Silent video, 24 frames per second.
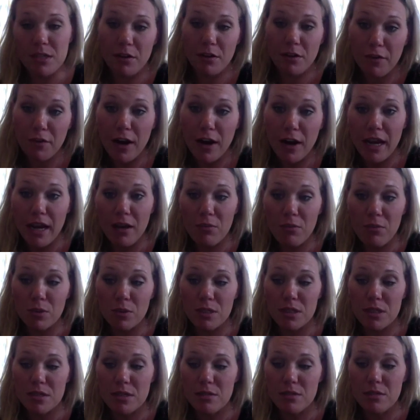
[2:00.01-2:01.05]
Friday,
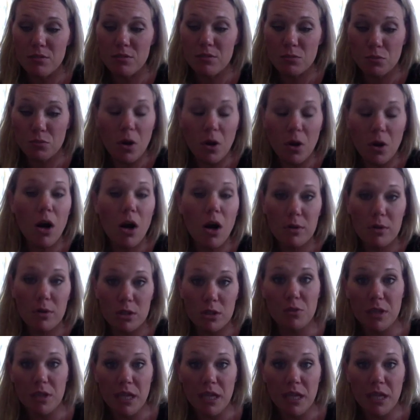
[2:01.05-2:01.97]
was always really